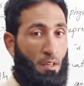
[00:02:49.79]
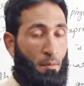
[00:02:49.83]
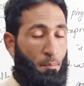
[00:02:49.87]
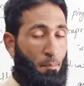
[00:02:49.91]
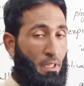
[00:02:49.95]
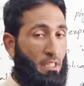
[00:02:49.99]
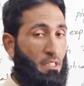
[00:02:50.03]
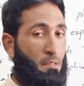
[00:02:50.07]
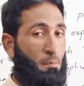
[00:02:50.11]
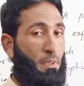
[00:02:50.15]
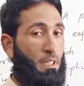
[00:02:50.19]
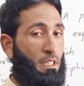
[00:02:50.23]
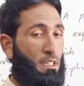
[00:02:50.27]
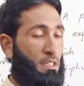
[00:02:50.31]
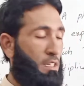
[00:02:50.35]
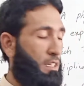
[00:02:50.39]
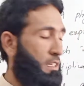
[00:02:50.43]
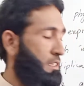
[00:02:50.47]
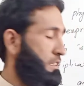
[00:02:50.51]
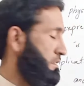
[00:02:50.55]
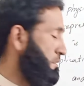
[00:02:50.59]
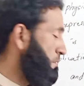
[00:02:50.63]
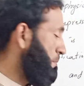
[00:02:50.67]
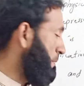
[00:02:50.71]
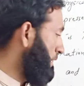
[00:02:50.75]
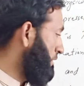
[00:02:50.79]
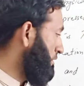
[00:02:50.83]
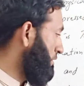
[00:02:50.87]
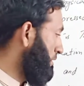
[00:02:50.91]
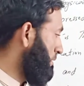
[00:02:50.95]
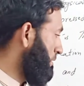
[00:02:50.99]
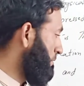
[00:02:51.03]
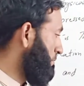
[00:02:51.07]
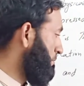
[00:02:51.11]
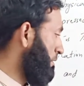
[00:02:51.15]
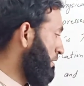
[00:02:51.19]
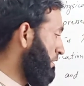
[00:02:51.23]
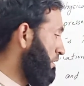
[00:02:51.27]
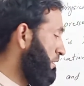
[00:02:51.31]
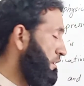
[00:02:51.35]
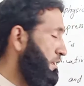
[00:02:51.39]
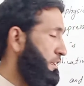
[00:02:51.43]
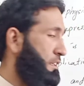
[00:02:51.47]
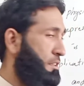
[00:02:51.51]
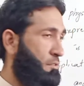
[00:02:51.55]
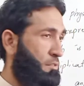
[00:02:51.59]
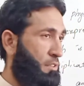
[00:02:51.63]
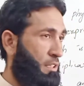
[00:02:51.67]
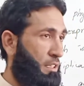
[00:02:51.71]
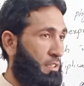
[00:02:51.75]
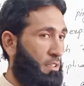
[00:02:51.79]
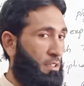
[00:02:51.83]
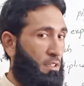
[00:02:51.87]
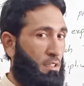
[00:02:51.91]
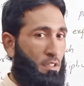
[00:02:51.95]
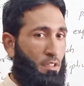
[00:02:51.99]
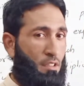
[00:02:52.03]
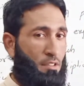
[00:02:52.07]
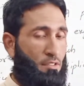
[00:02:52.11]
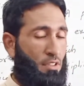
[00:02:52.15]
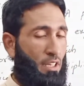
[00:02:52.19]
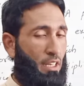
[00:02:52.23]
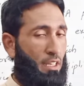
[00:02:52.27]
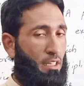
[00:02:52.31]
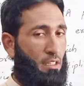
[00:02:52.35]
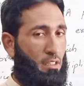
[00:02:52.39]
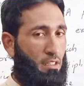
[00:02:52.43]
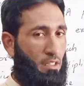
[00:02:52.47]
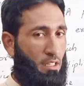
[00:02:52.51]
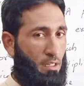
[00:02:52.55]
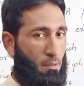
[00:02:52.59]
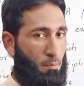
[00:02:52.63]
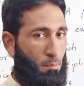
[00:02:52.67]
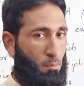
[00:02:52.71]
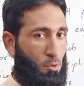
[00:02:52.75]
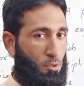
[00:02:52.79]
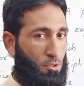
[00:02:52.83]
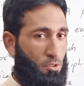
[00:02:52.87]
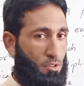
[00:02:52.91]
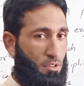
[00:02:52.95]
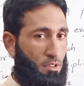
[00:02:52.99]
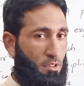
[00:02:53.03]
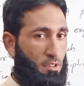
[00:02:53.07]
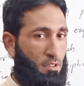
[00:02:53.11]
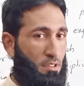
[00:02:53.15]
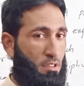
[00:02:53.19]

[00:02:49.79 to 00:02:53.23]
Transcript: mathematical expression for the Newton second law of motion.